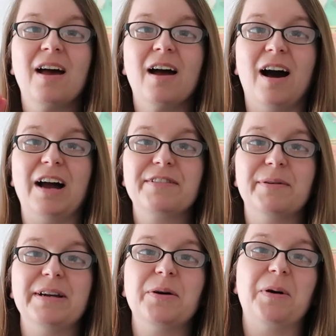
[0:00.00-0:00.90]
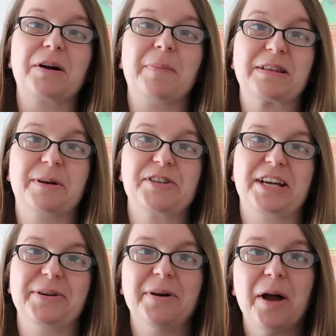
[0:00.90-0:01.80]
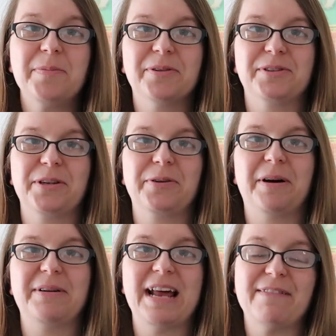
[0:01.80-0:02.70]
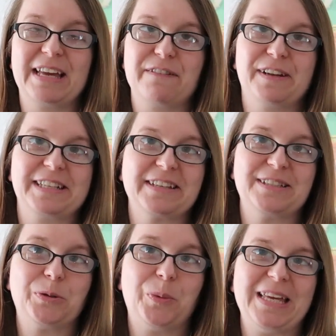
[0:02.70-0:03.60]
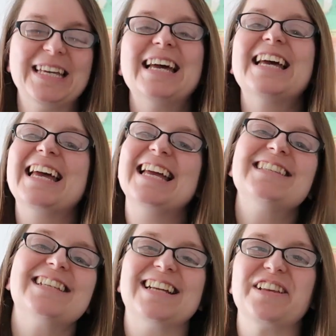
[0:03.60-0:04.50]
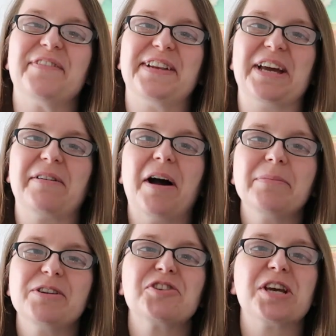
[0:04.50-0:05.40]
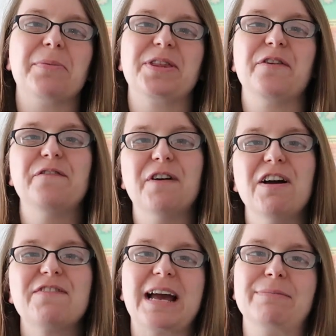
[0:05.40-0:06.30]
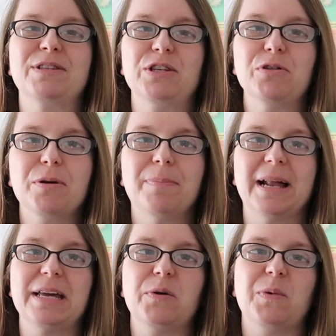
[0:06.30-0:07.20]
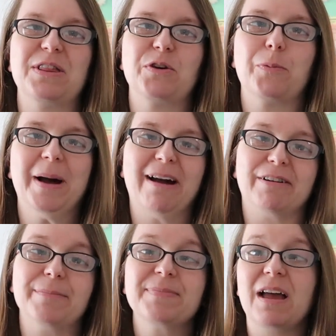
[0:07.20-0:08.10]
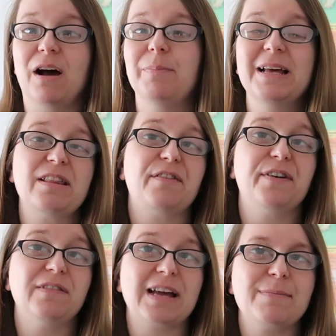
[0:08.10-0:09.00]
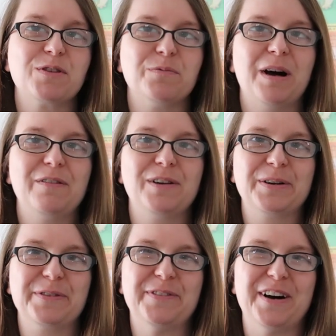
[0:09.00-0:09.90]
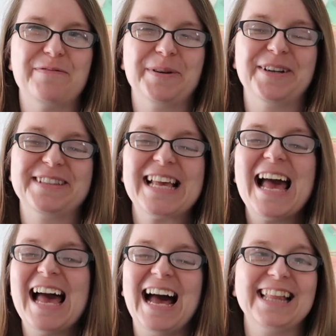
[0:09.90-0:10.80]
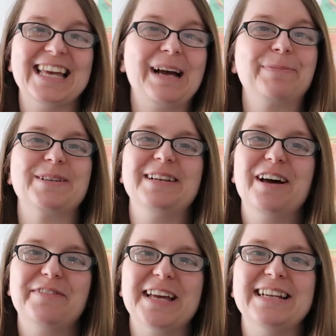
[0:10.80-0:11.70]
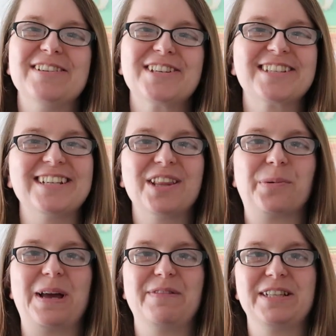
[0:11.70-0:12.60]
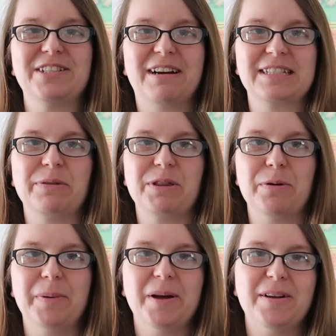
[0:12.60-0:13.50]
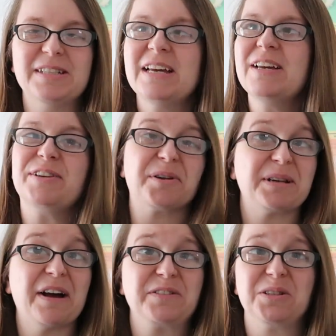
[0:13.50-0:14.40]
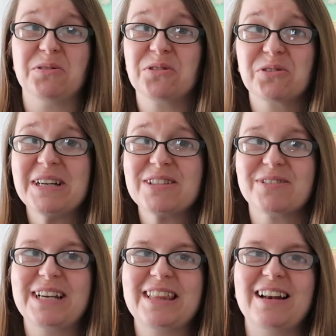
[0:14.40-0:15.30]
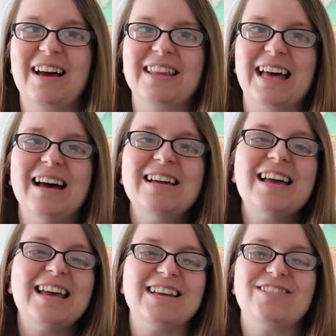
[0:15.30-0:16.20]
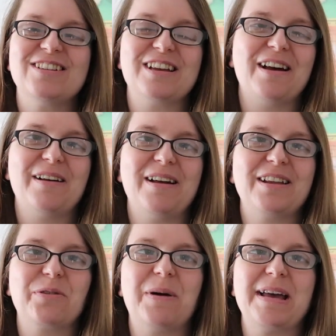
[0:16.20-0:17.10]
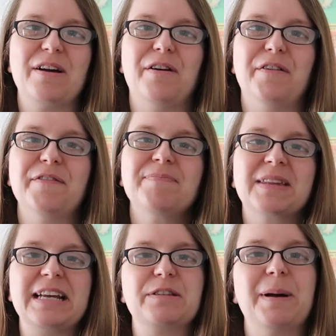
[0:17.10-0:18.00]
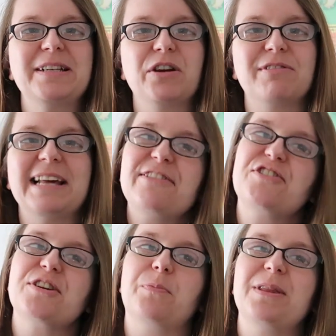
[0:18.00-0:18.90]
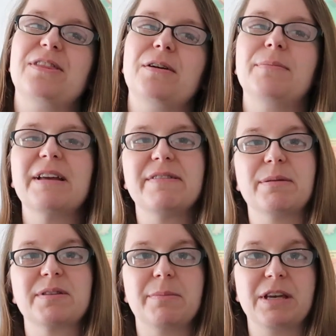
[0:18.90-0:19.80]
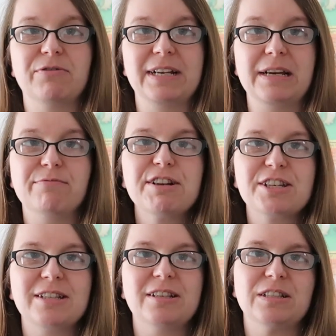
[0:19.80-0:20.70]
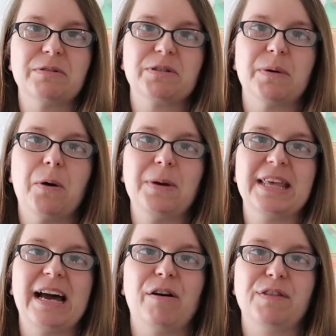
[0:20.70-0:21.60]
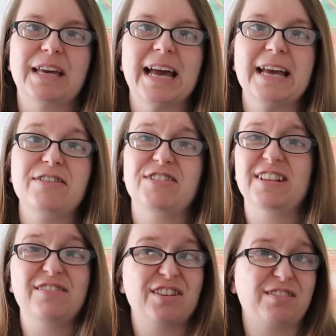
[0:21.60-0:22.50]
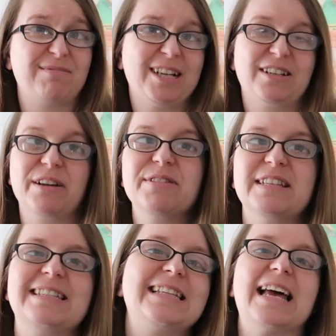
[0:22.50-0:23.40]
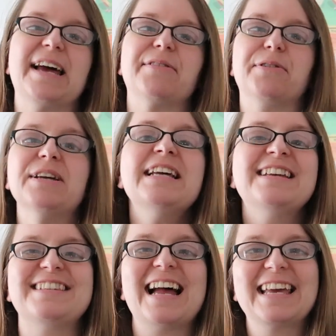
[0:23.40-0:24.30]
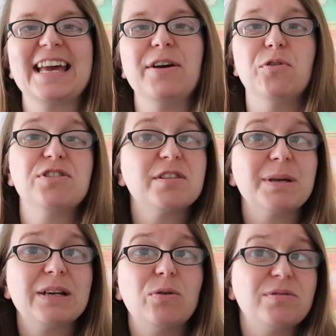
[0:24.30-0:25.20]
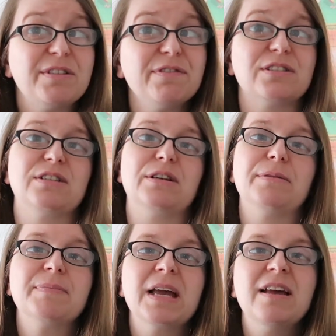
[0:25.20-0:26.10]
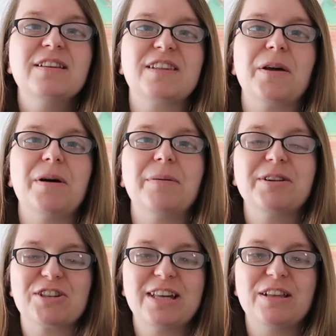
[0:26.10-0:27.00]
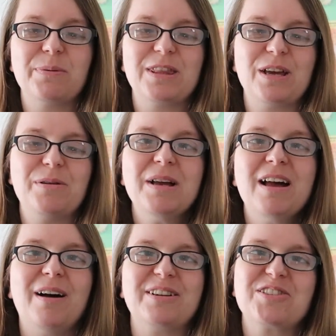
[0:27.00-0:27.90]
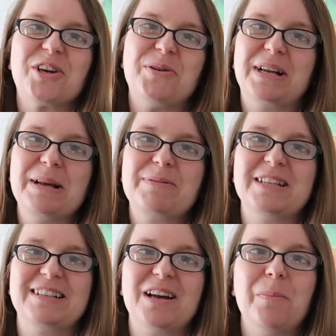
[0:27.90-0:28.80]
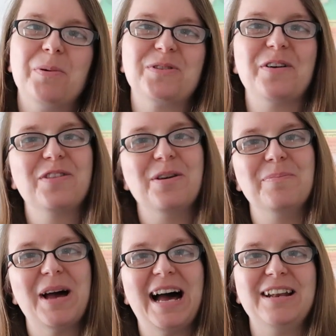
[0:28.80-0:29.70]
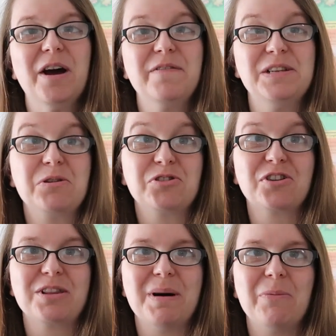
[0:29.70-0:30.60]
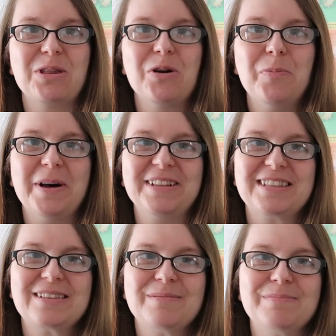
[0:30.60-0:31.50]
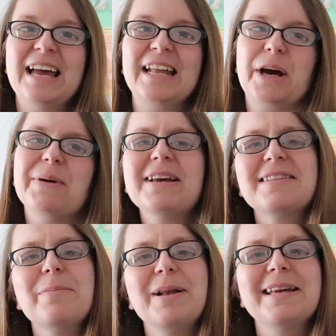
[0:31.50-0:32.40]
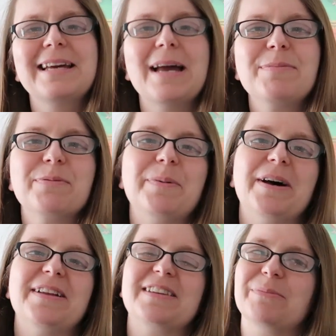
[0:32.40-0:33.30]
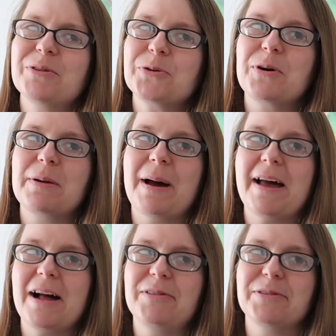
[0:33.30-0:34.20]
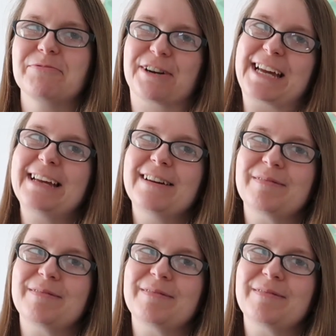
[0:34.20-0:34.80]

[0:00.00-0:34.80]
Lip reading: Hi everyone and welcome back to my channel. I hope you're all doing well and having a fantastic week. In today's video, I'm going to share with you 5 games that you can play with your parrot. I play these 5 games with my flock of 5 birds and they absolutely love it, and it's just another way of interacting with your bird. You don't have to use treats or anything like that. It's just another way of expanding your relationship with them, giving them something really enriching to do as well when they're out of the cage, instead of just, I don't know, sitting there or snacking or just something different to do. So I'm going to share these with you. I'm going to show you clips and examples of them, and hopefully you can try them out with your birds. Now when I say playing games with birds, I'm not talking about Elden Ring.